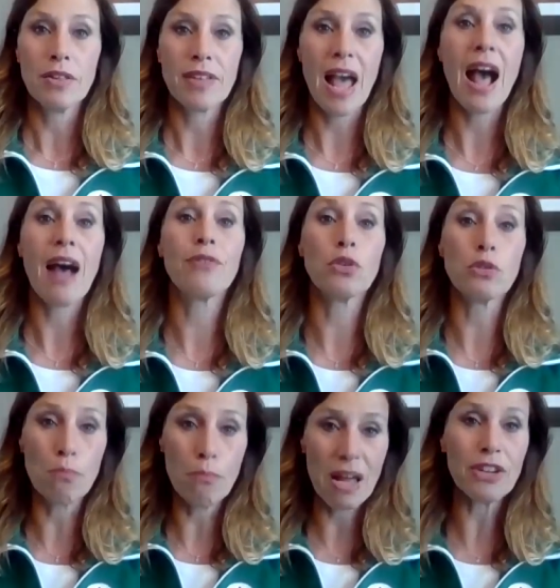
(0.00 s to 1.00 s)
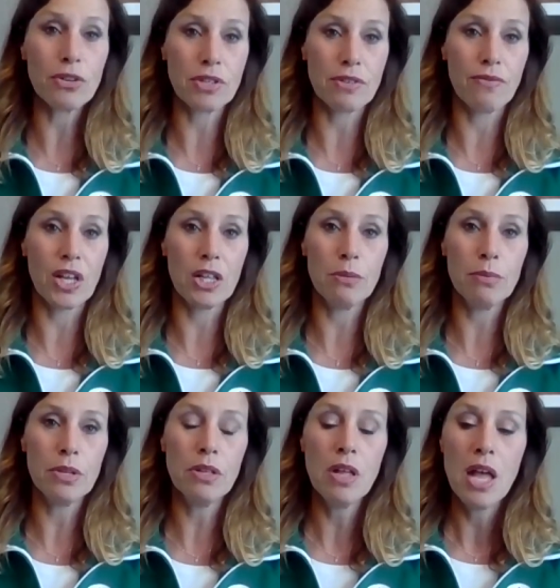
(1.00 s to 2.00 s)
to have those mentors
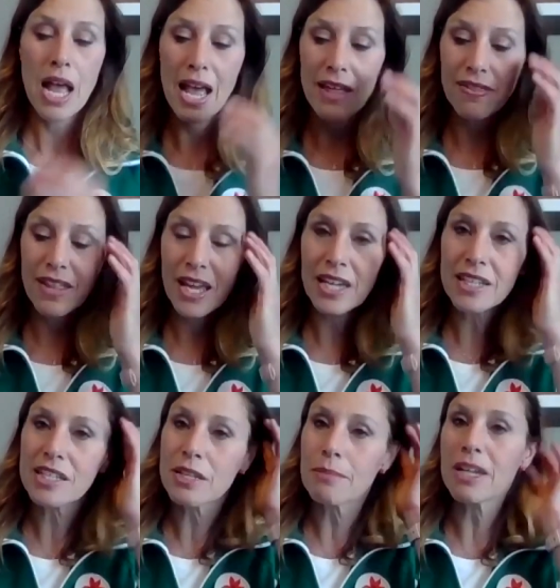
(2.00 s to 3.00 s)
available. And then it's to